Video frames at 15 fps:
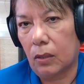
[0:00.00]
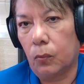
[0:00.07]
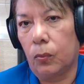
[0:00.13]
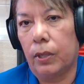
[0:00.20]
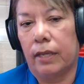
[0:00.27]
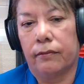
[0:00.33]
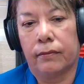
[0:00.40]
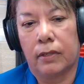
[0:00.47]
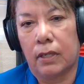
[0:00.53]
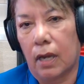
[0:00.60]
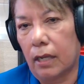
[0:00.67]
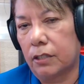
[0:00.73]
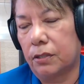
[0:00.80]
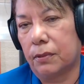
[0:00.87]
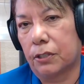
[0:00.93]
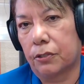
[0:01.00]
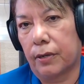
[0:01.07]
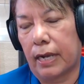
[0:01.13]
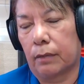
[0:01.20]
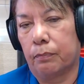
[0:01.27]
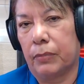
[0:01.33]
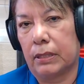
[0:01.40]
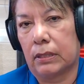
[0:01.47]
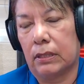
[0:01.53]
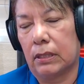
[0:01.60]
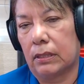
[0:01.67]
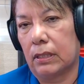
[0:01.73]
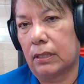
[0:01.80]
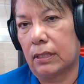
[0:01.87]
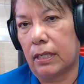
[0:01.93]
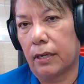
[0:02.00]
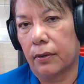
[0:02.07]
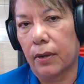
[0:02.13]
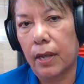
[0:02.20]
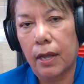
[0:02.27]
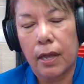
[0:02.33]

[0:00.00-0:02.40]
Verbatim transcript: We have got to attract businesses here